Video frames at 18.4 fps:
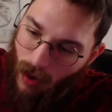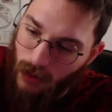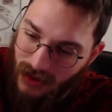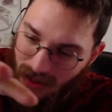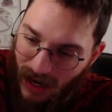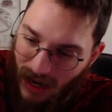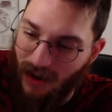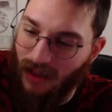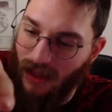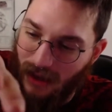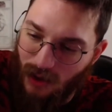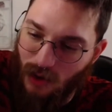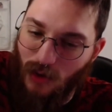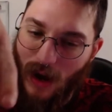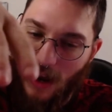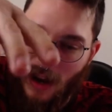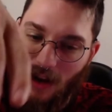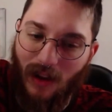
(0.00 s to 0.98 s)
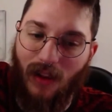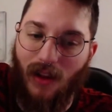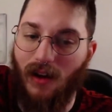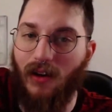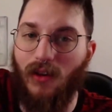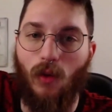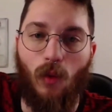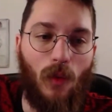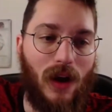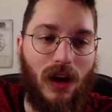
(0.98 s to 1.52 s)
kind of like dragging along
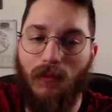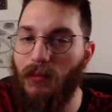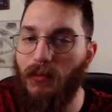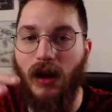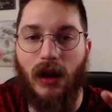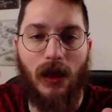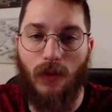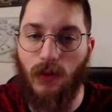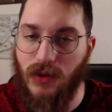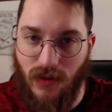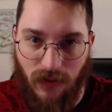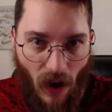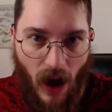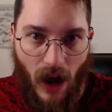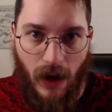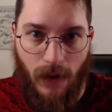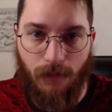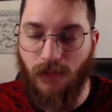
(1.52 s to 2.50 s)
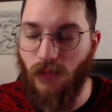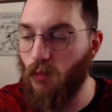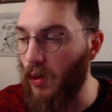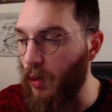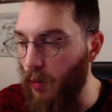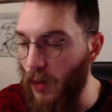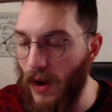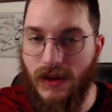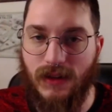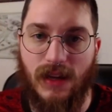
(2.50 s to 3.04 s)
in the wind, but it was fine. We
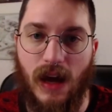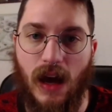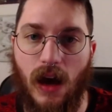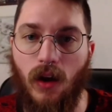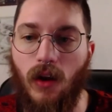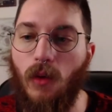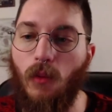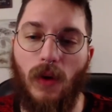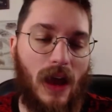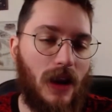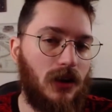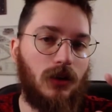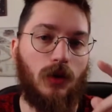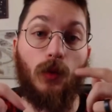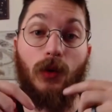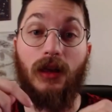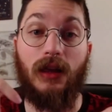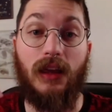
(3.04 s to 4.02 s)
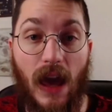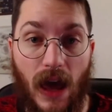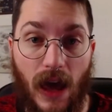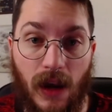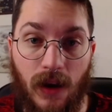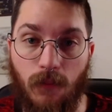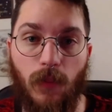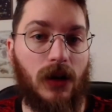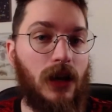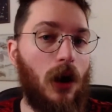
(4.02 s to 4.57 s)
went down and we had to do it
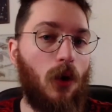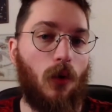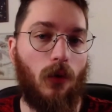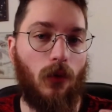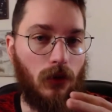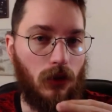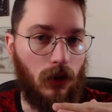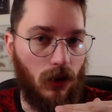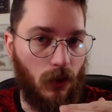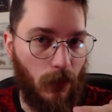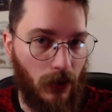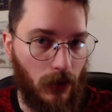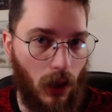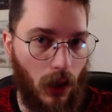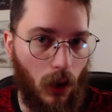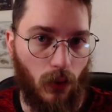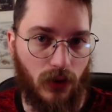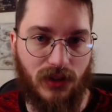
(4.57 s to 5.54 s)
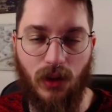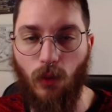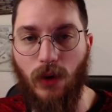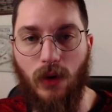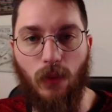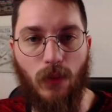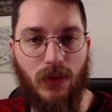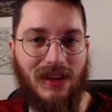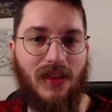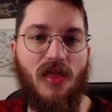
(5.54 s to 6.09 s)
again, but now we were a little bit lower so the
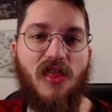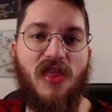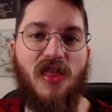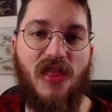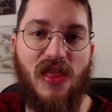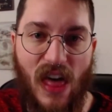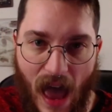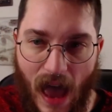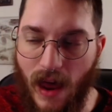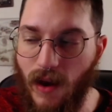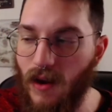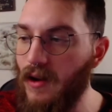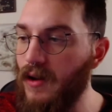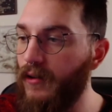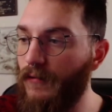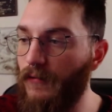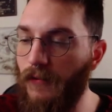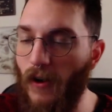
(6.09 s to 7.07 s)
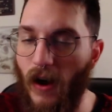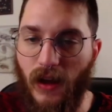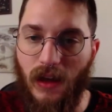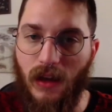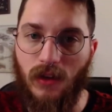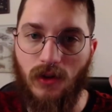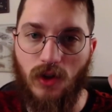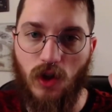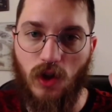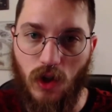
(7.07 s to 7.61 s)
wind wasn't that
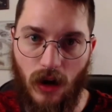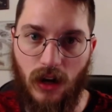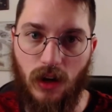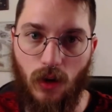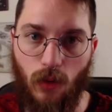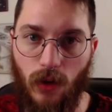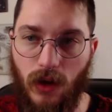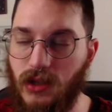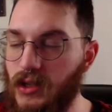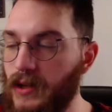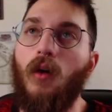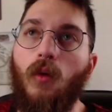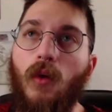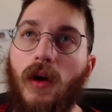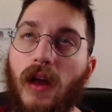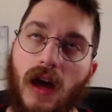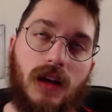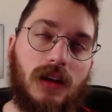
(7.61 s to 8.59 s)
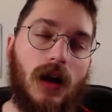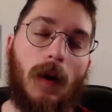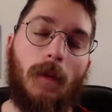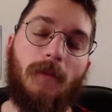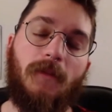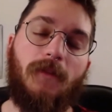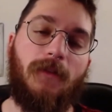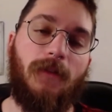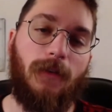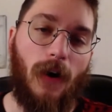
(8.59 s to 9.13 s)
fucking strenuous. We end up
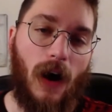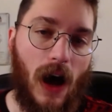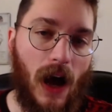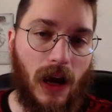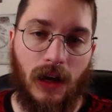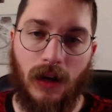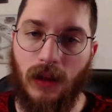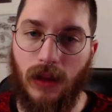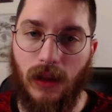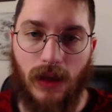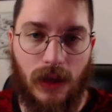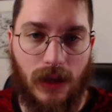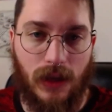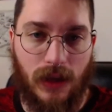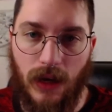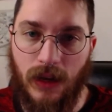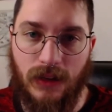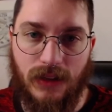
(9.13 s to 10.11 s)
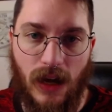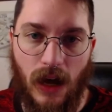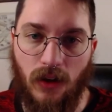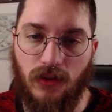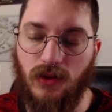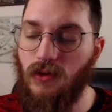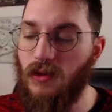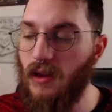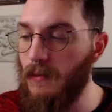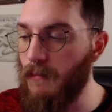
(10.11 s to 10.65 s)
finally getting down
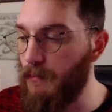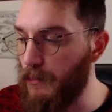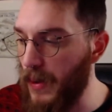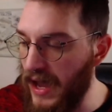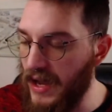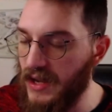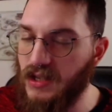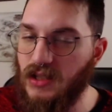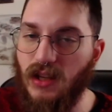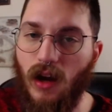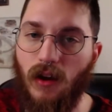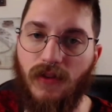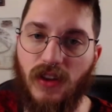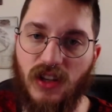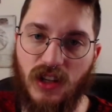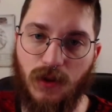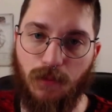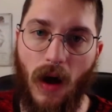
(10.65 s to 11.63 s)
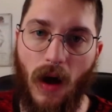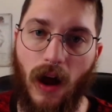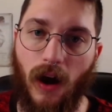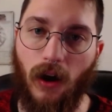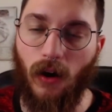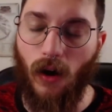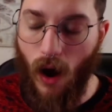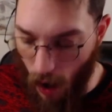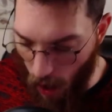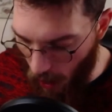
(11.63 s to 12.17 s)
to the base of the
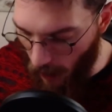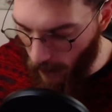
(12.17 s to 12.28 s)
spire on